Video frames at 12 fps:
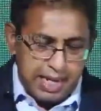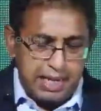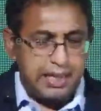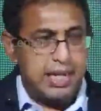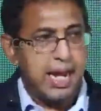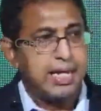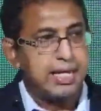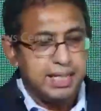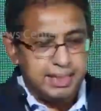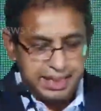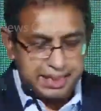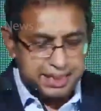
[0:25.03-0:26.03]
in the
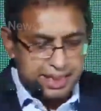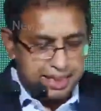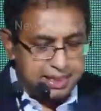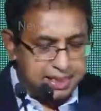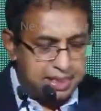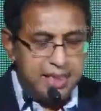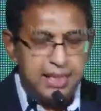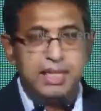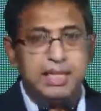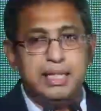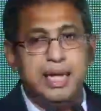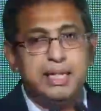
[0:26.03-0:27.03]
1960s,
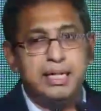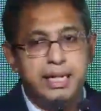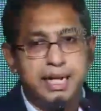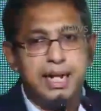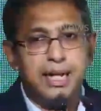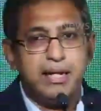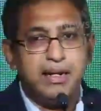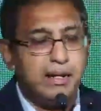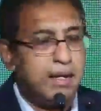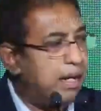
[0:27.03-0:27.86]
that decade,